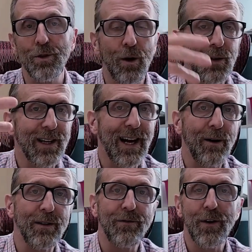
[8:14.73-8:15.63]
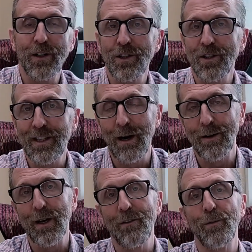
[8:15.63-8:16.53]
all the county functions, county
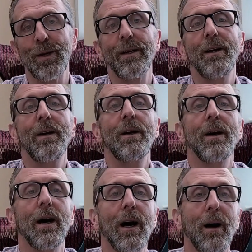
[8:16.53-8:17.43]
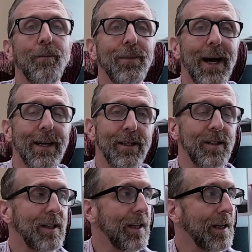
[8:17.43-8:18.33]
government. That is
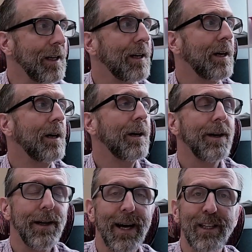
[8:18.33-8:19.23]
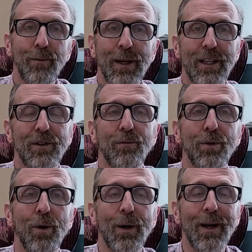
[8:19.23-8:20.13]
the 9th biggest
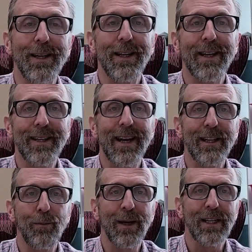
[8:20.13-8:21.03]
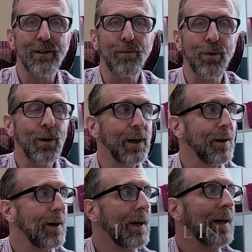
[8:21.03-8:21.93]
employer. And then the 10th biggest
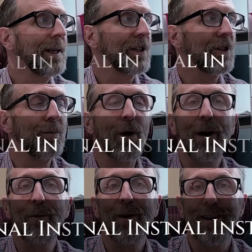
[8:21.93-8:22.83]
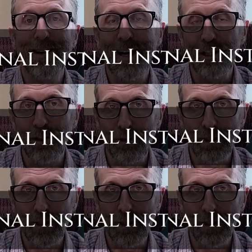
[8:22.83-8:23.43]
employer is the Barber National